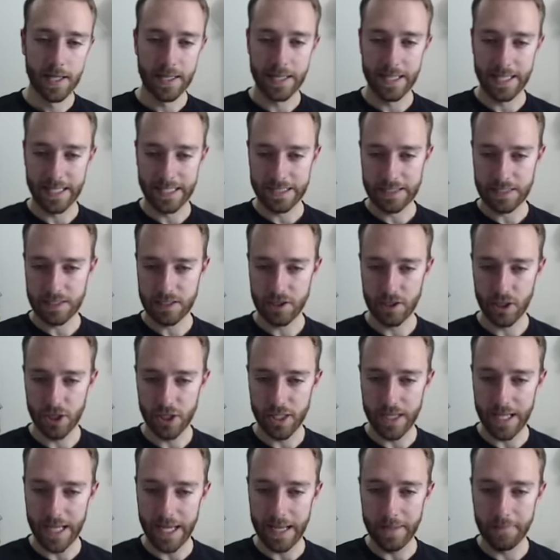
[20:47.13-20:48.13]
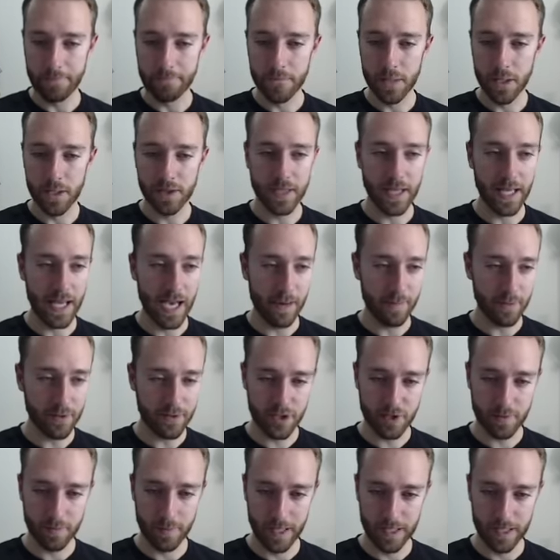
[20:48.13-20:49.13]
like Sunday, Monday. How
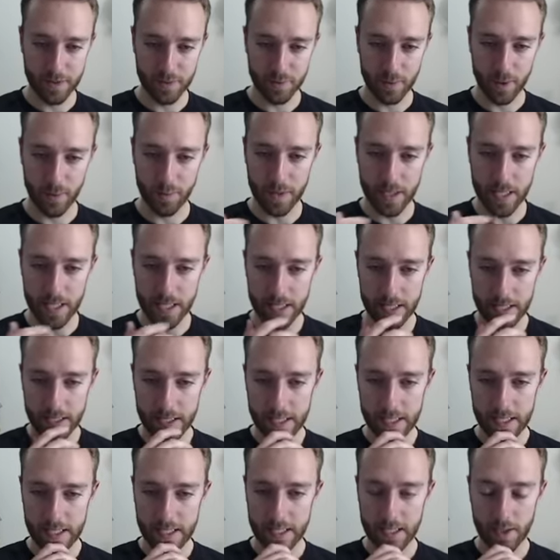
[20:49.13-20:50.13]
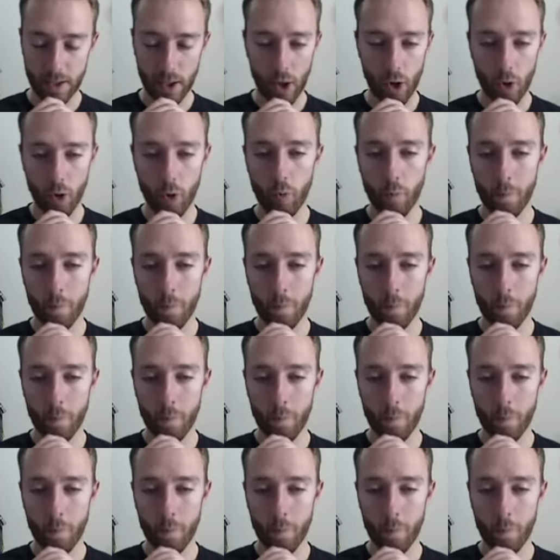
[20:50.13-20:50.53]
much is Mazraoui? Oh